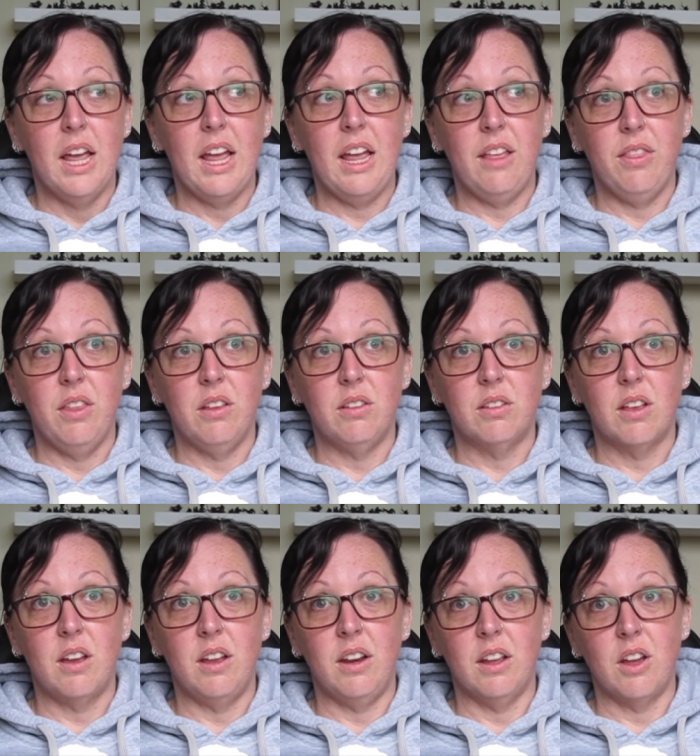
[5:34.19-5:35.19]
And this
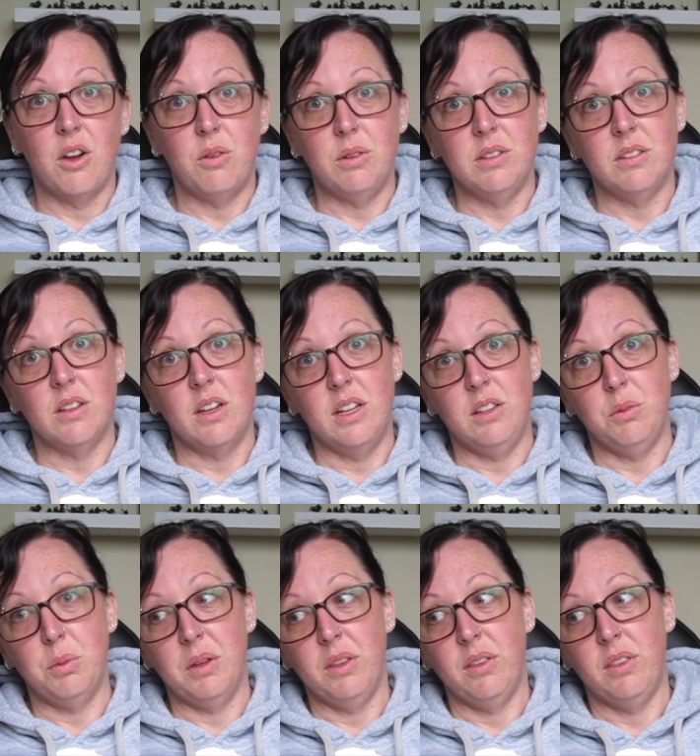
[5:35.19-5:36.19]
kind of
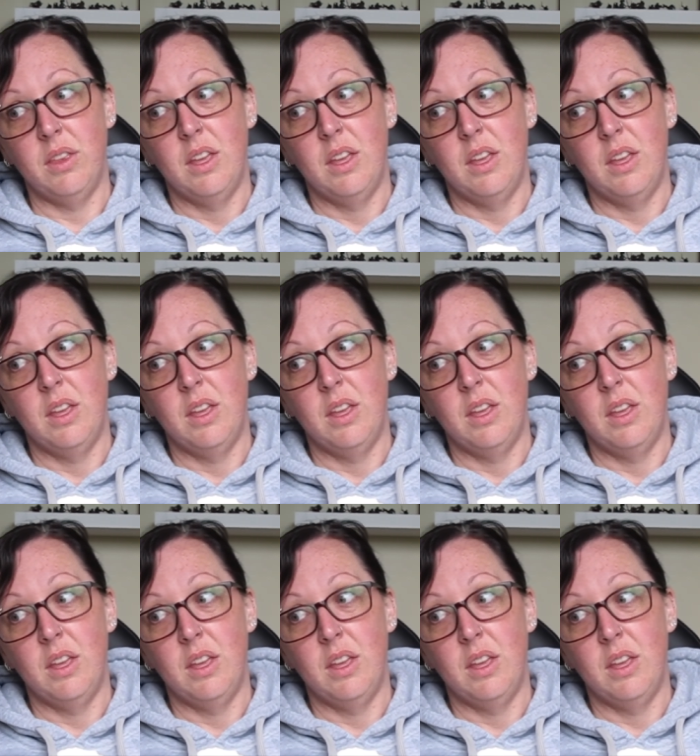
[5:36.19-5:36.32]
coincides with